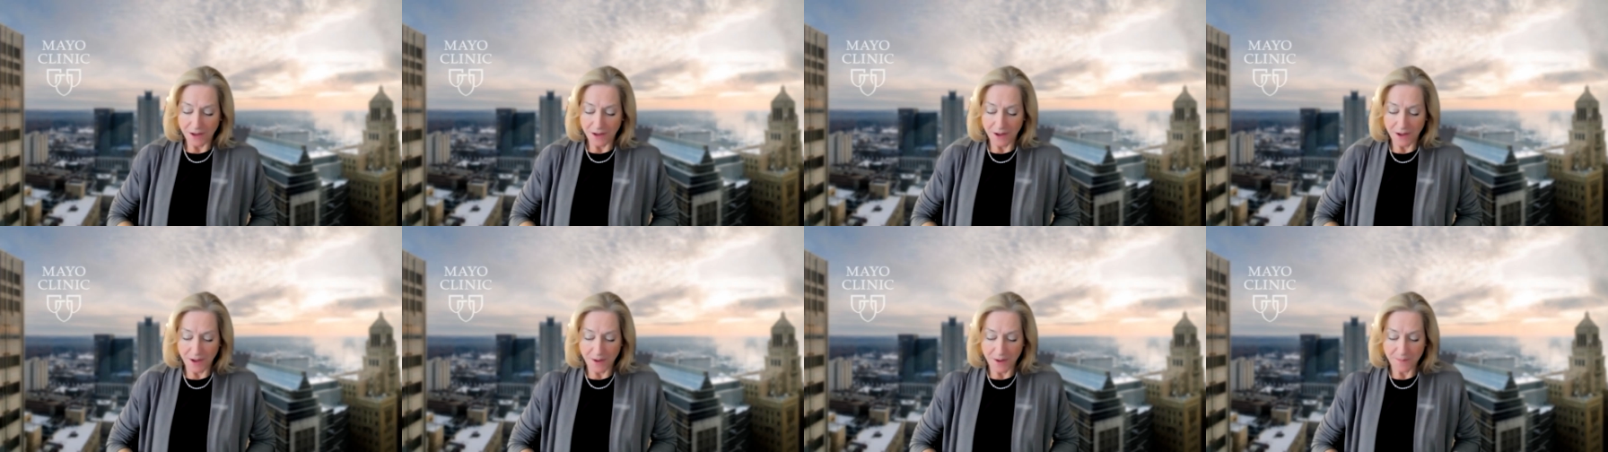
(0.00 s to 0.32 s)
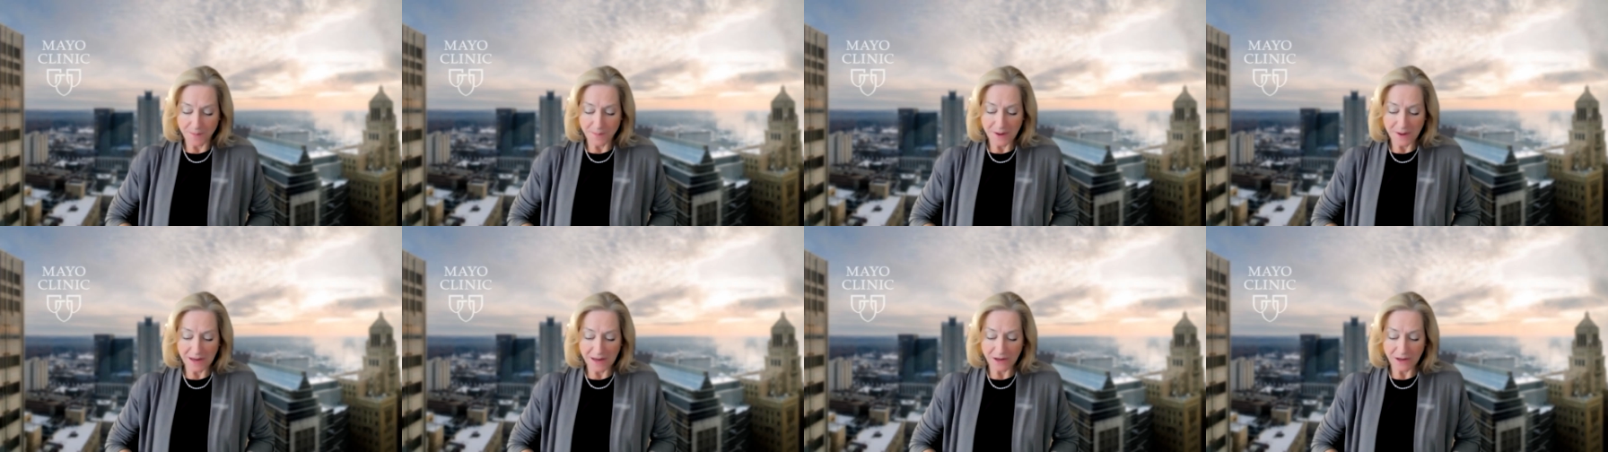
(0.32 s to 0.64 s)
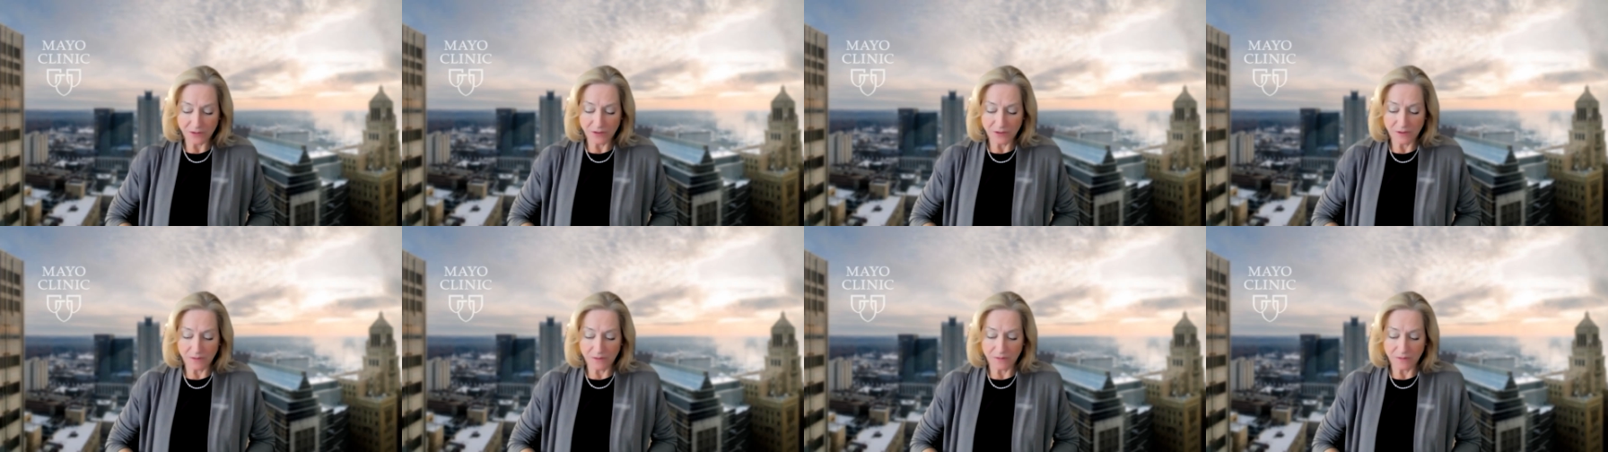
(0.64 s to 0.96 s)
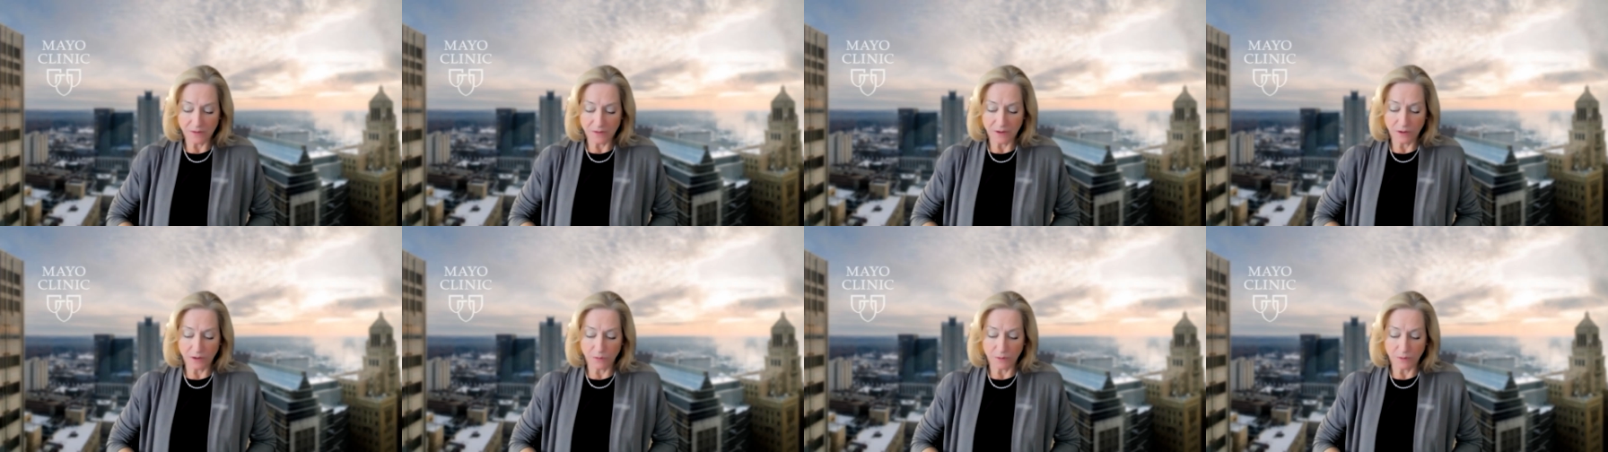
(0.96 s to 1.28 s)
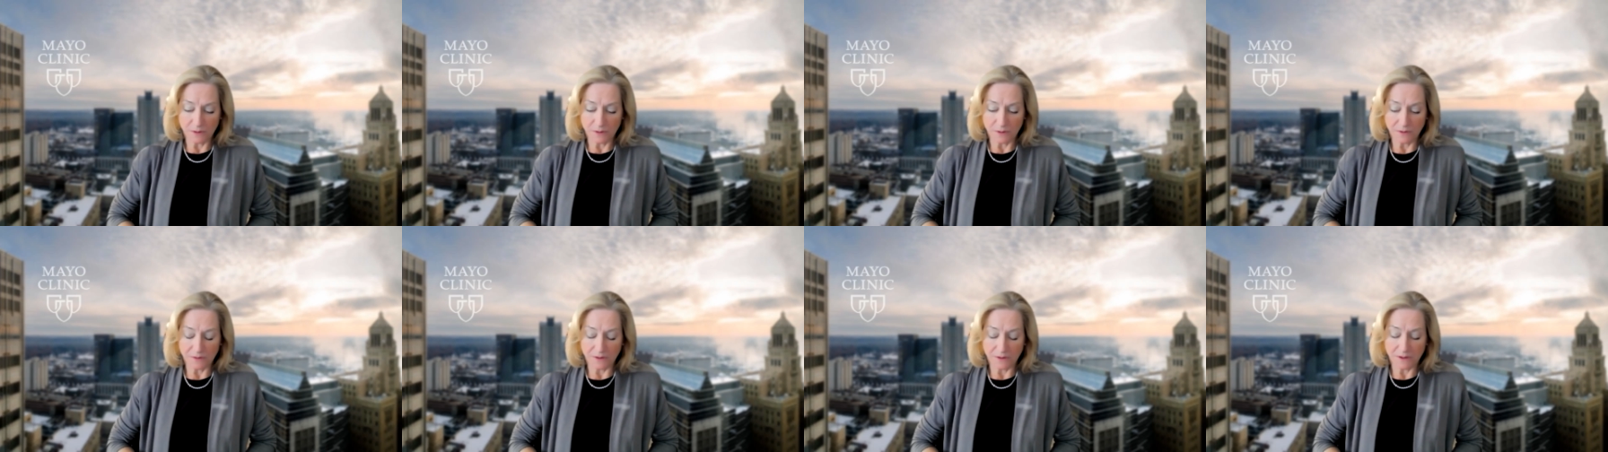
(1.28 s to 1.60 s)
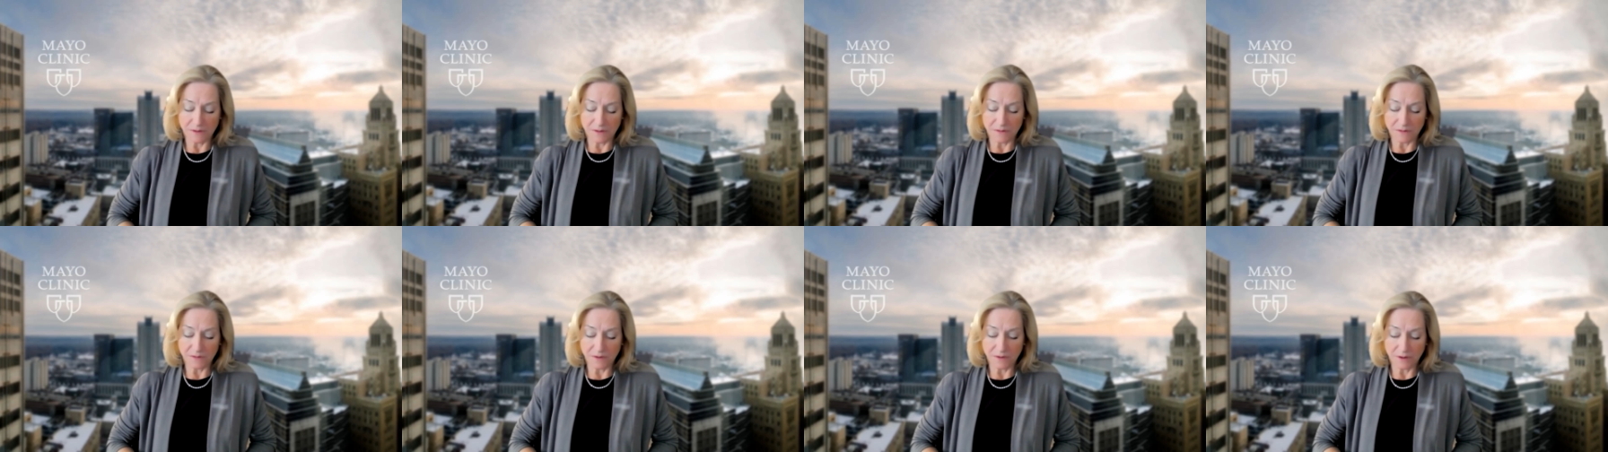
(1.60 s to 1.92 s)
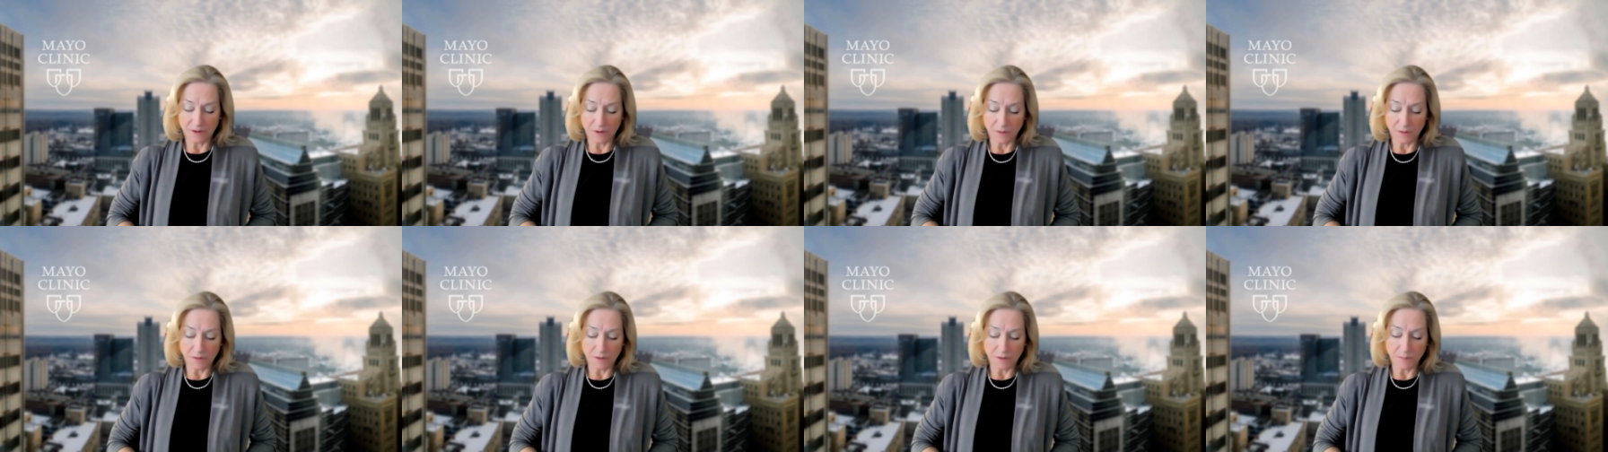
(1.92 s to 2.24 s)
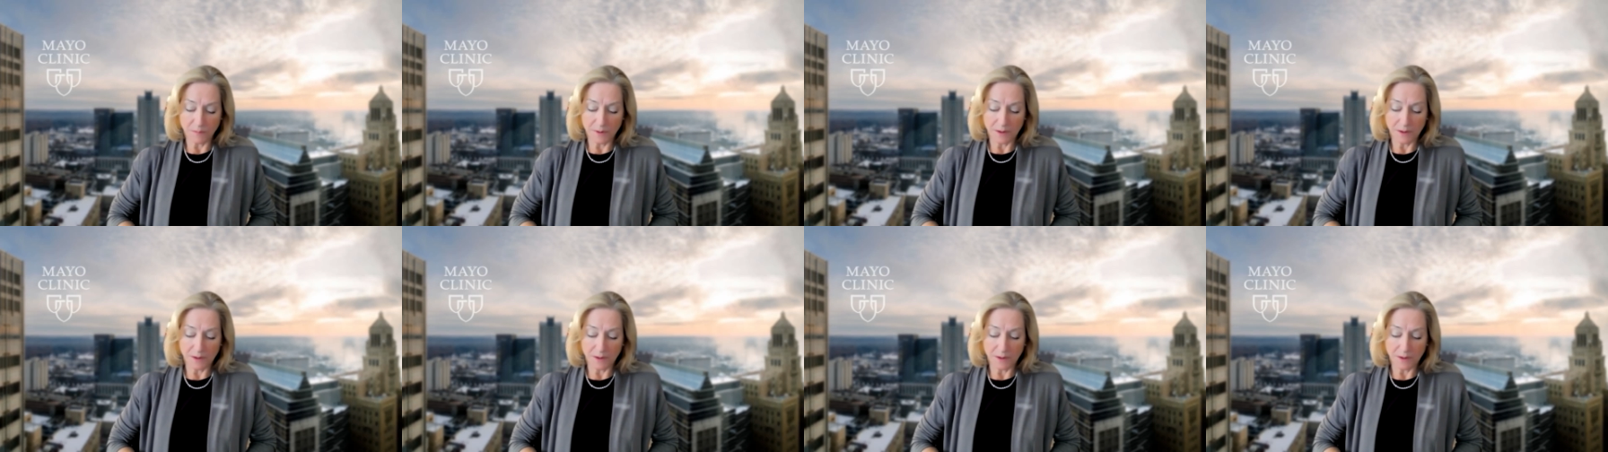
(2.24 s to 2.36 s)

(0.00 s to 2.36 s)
um, patients that you would consider to